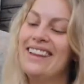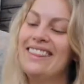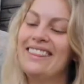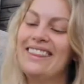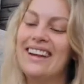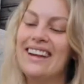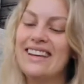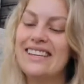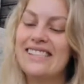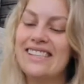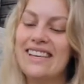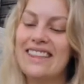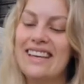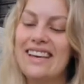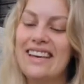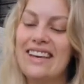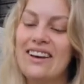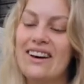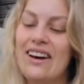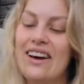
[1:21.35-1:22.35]
The next thing
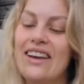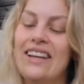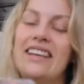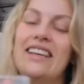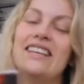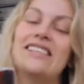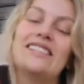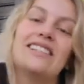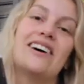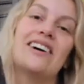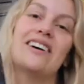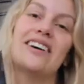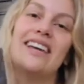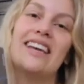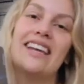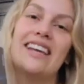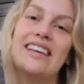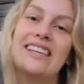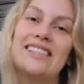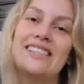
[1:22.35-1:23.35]
that he got in his
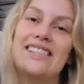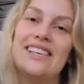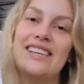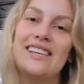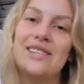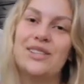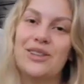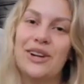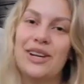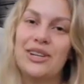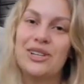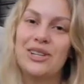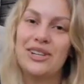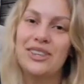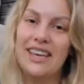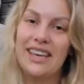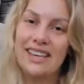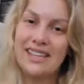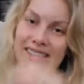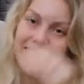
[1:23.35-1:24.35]
stocking is the Stranger
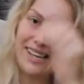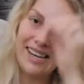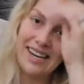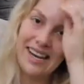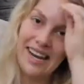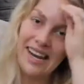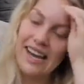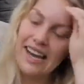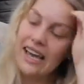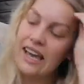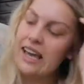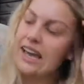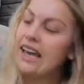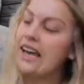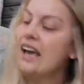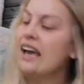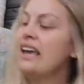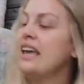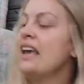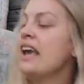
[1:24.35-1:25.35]
Things CD.
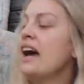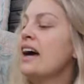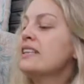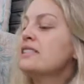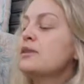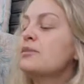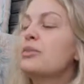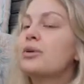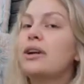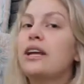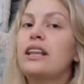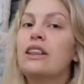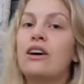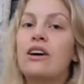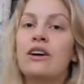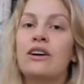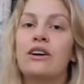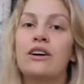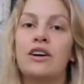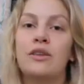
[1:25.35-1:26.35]
He has a pretty
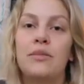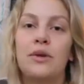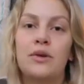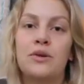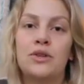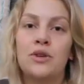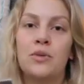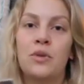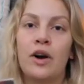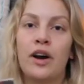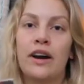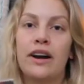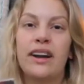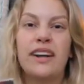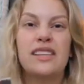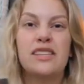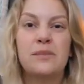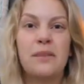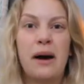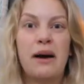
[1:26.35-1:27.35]
long commute to work.
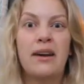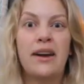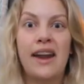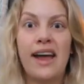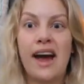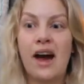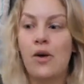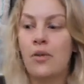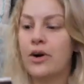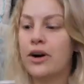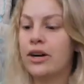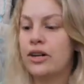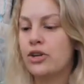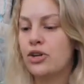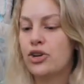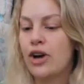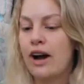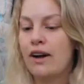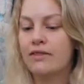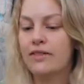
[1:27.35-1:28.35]
It's about an hour in
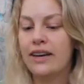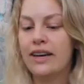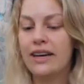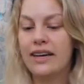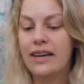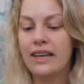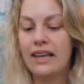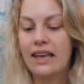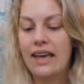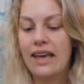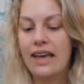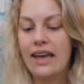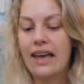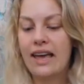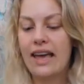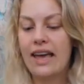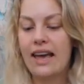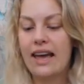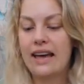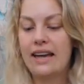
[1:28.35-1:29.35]
traffic.
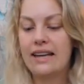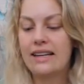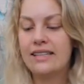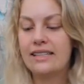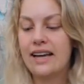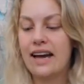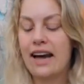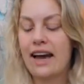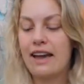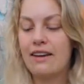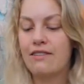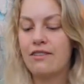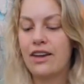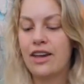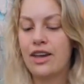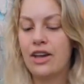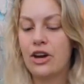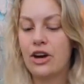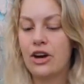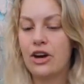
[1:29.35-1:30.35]
And I
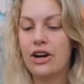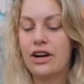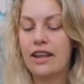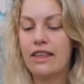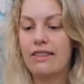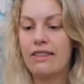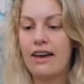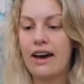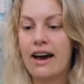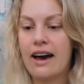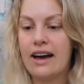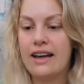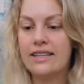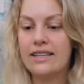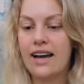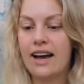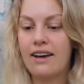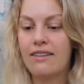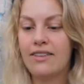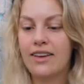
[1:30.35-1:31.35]
figured that
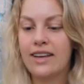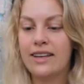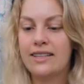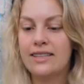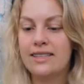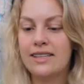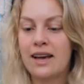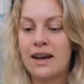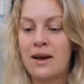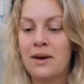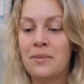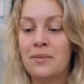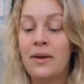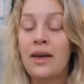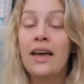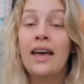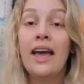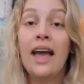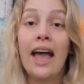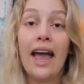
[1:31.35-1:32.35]
having some
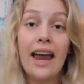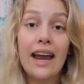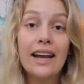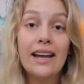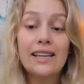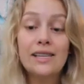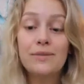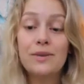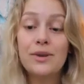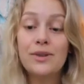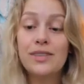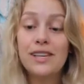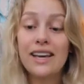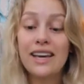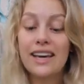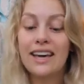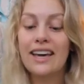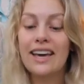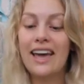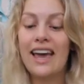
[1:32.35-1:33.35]
80s
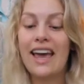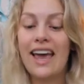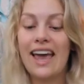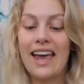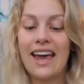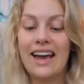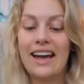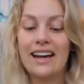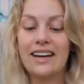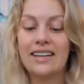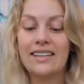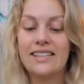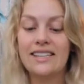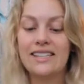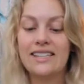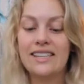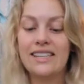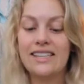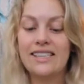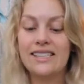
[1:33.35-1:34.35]
music
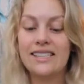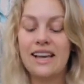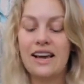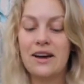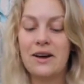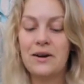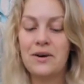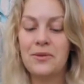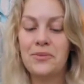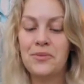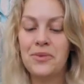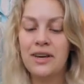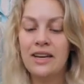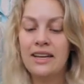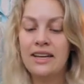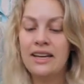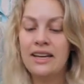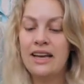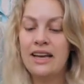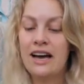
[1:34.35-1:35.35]
and some
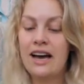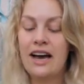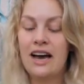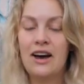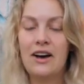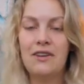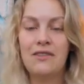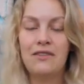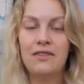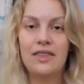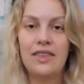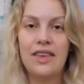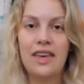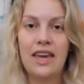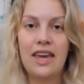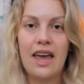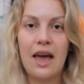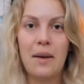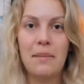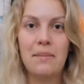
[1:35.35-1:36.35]
of
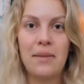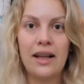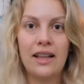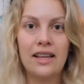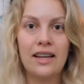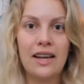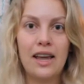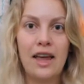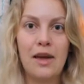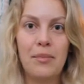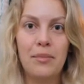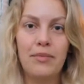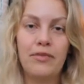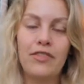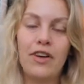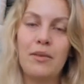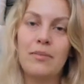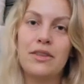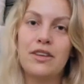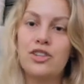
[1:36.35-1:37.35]
the melody
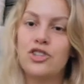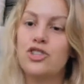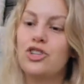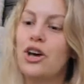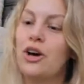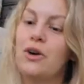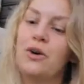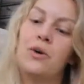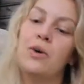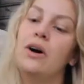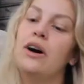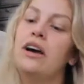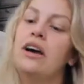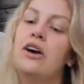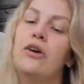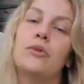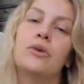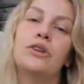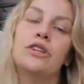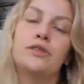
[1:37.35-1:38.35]
from the show
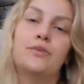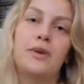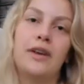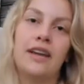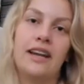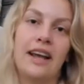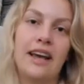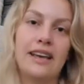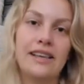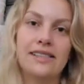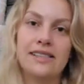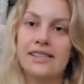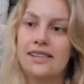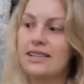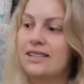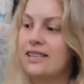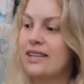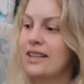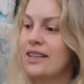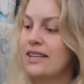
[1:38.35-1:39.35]
would just be nice
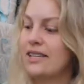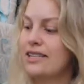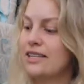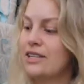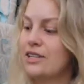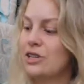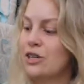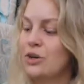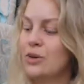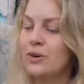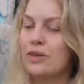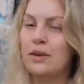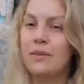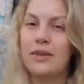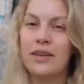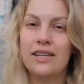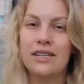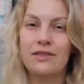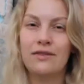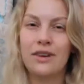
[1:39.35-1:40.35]
to listen to,
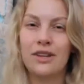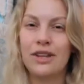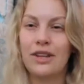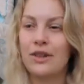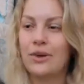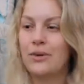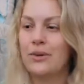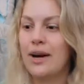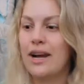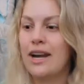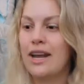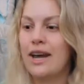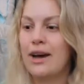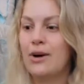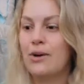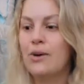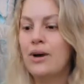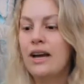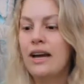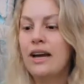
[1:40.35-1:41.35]
something different than the
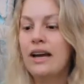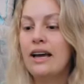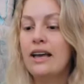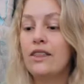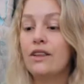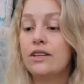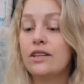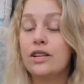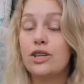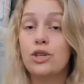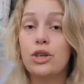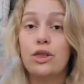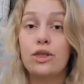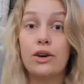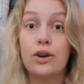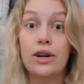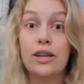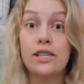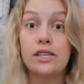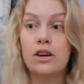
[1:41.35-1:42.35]
radio. There's actually
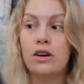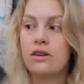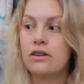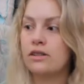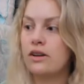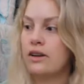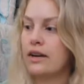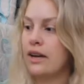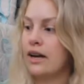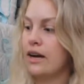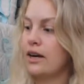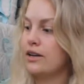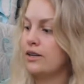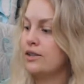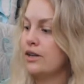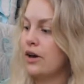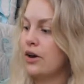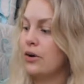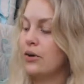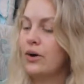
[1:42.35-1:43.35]
30 songs on here,
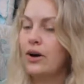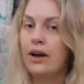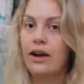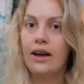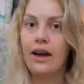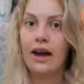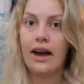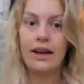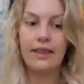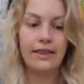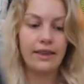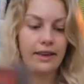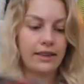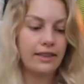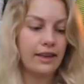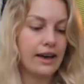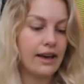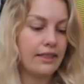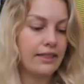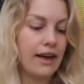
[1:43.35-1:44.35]
so I think
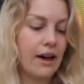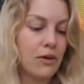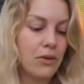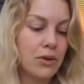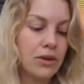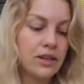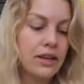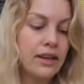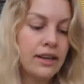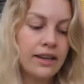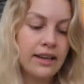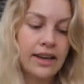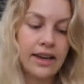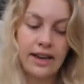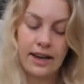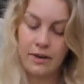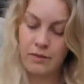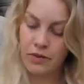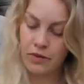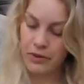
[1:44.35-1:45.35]
that that will get
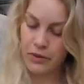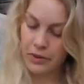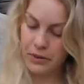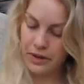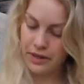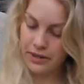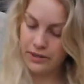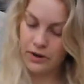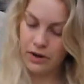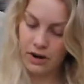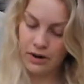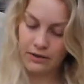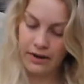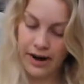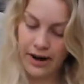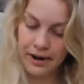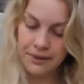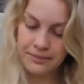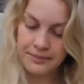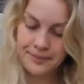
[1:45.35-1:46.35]
him through his car
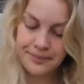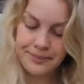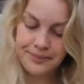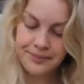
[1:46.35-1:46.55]
ride.